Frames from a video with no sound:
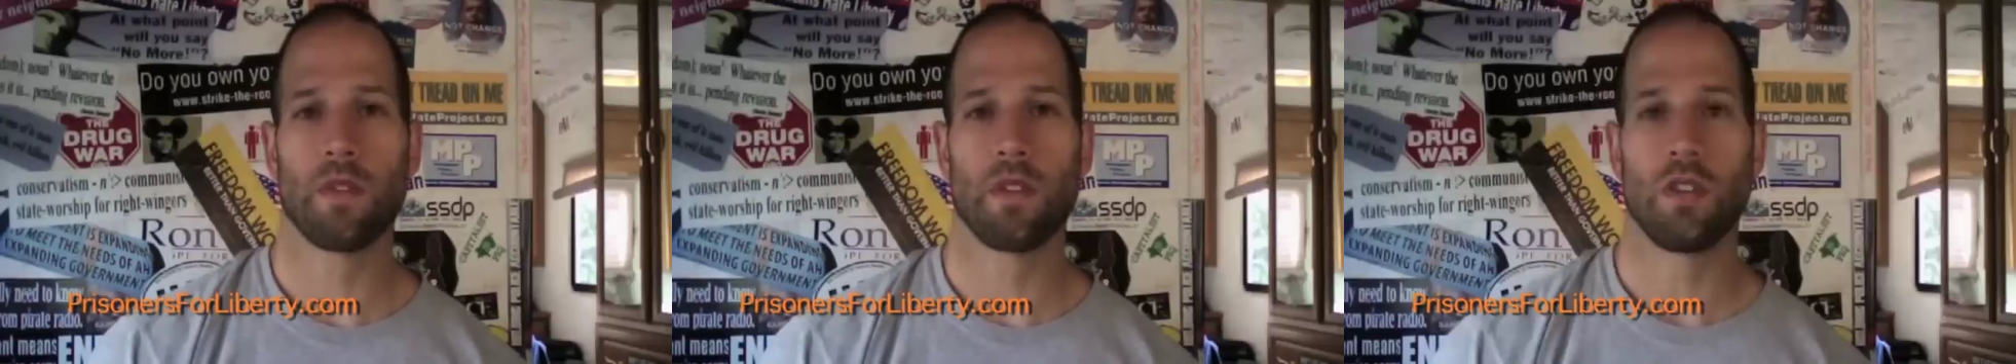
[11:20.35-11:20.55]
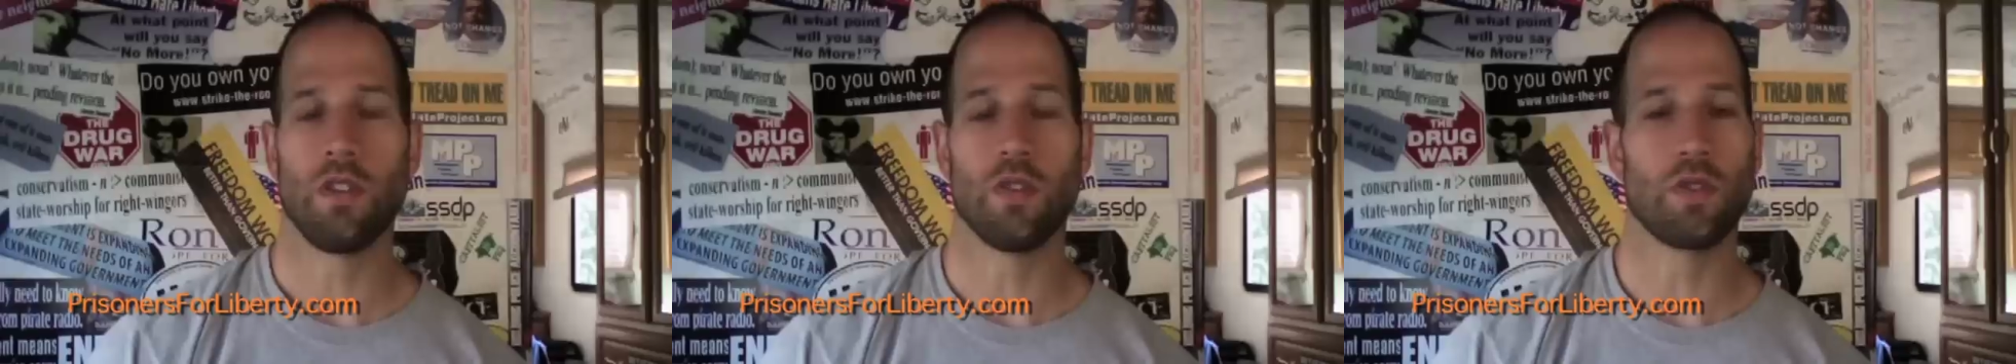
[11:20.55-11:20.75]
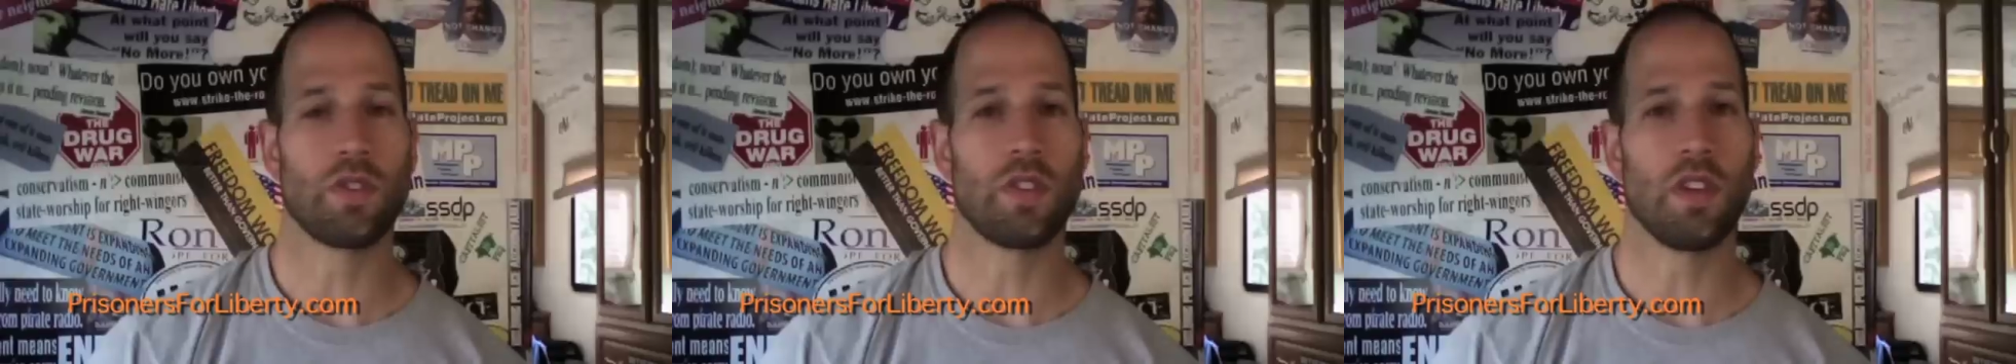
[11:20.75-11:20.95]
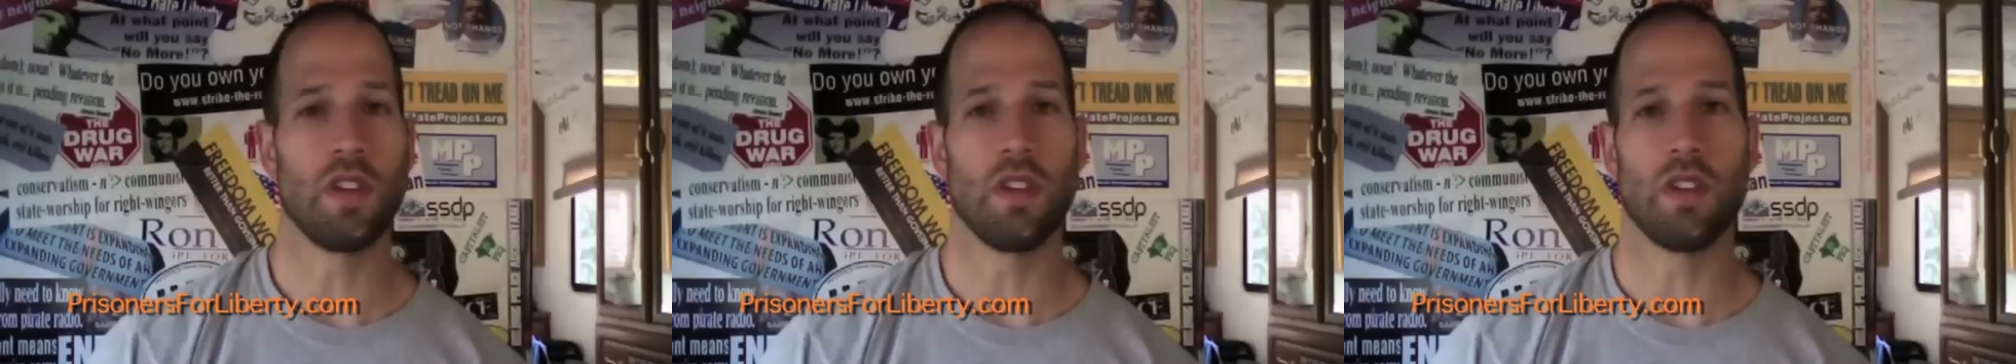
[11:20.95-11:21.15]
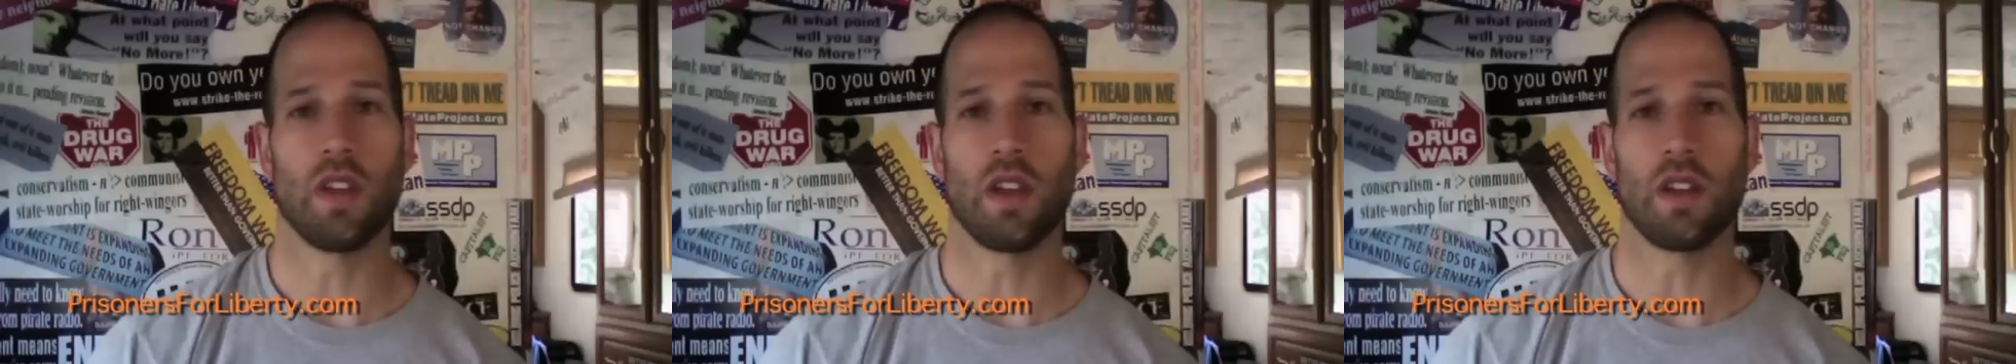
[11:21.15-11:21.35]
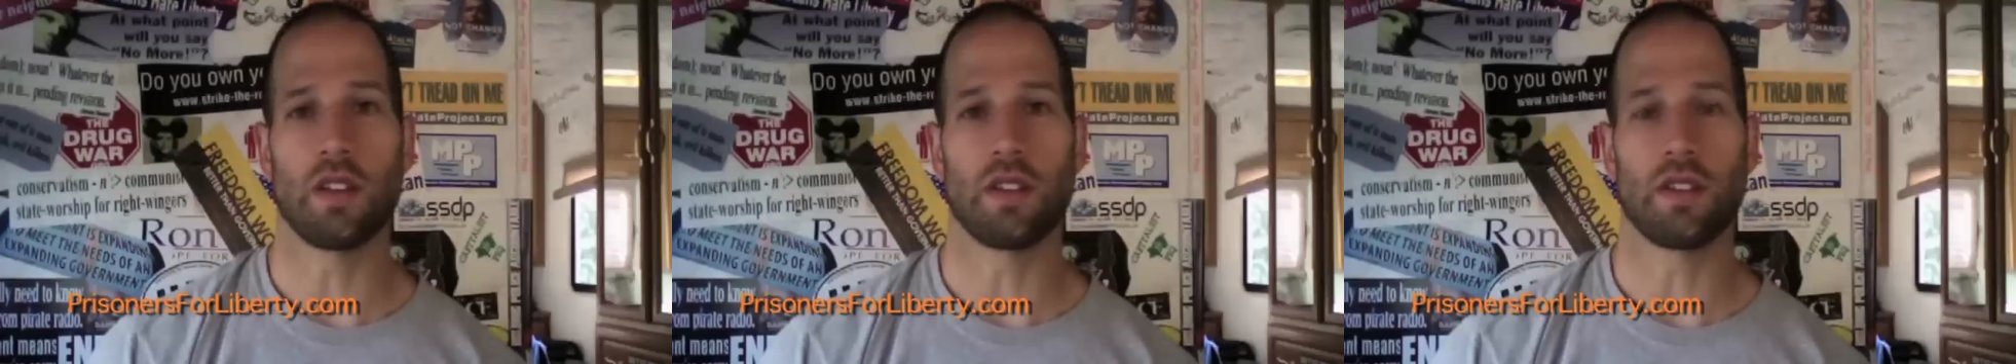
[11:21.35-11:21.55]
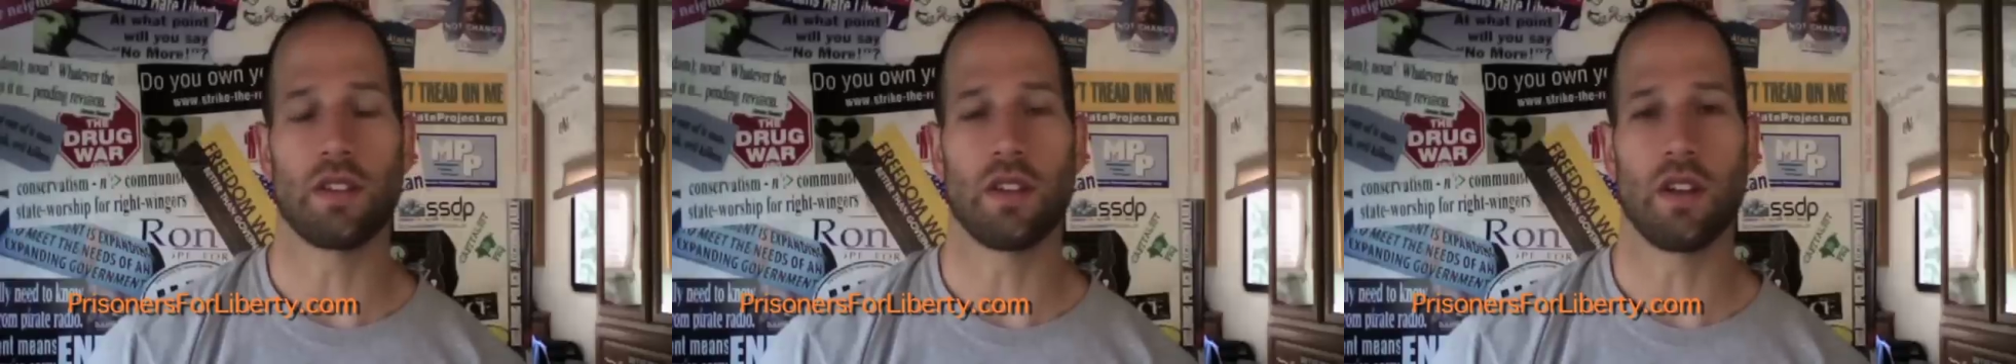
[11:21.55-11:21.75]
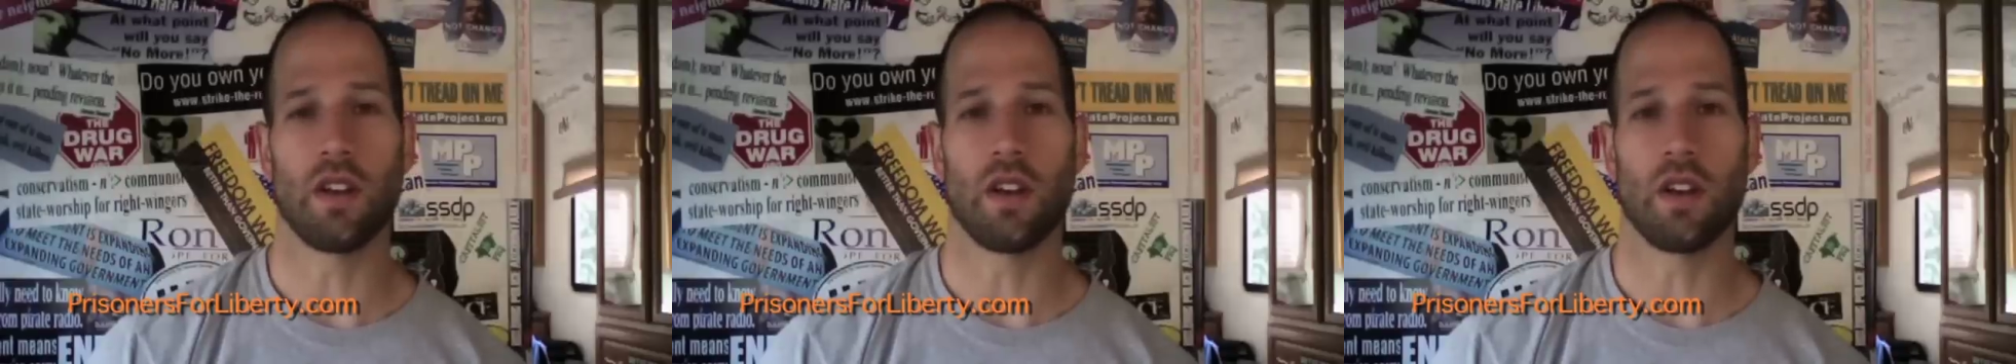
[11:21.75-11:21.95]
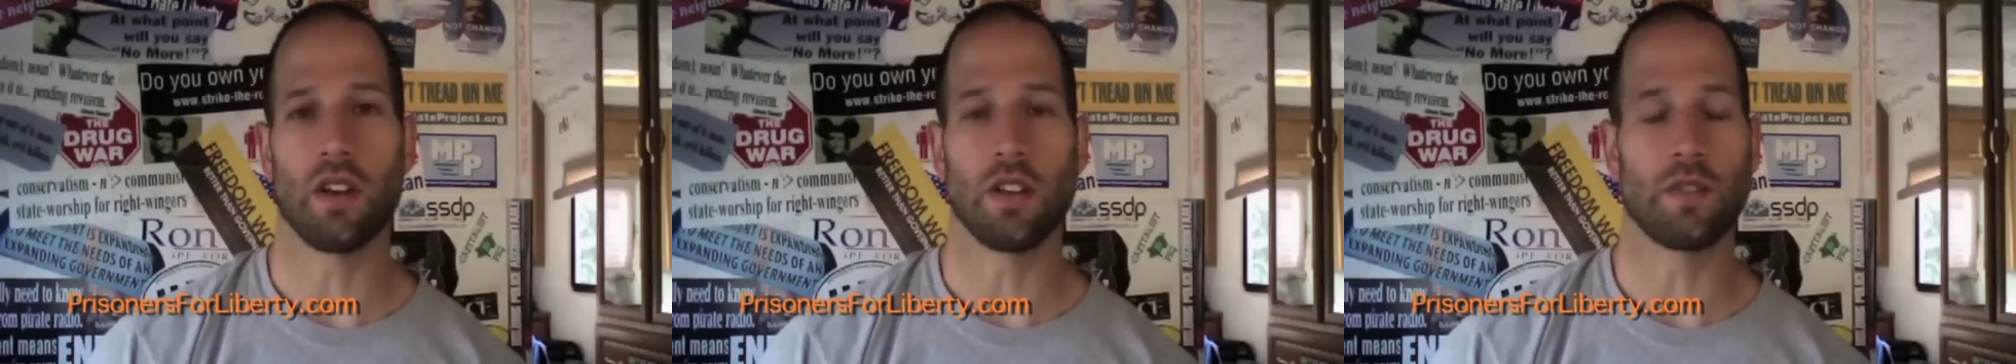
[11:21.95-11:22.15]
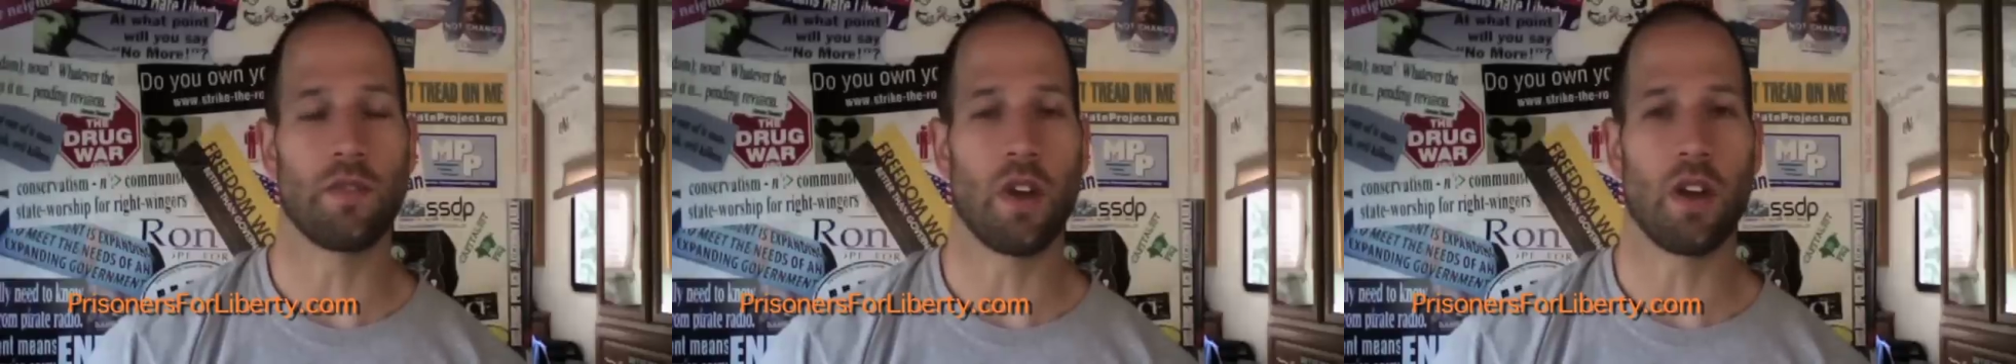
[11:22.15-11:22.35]
You'll see that
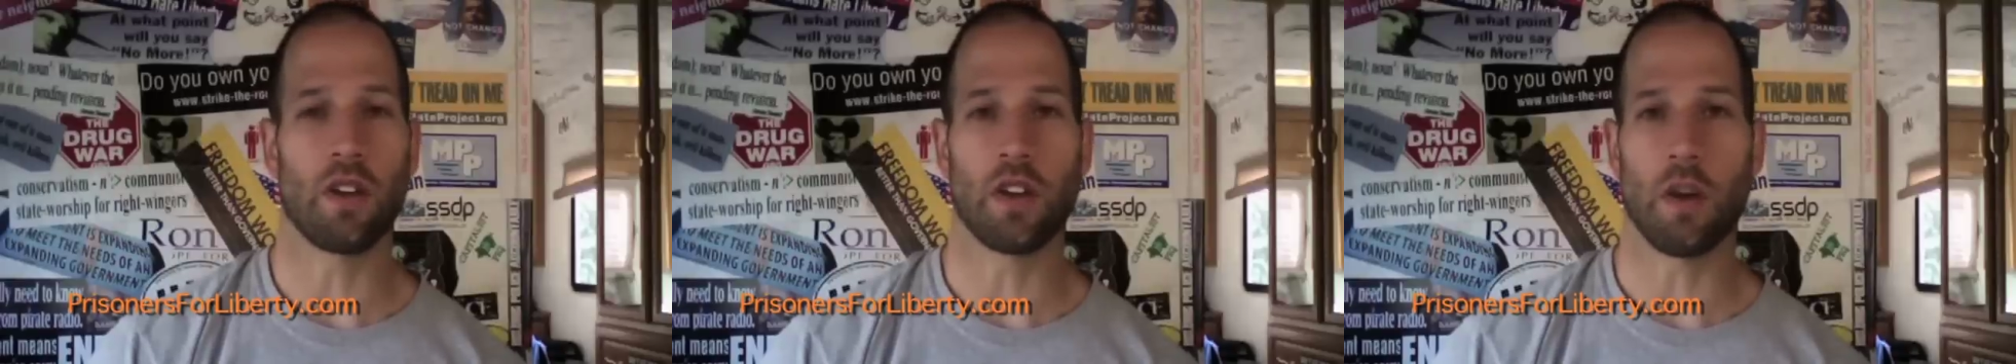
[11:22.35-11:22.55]
he's filed a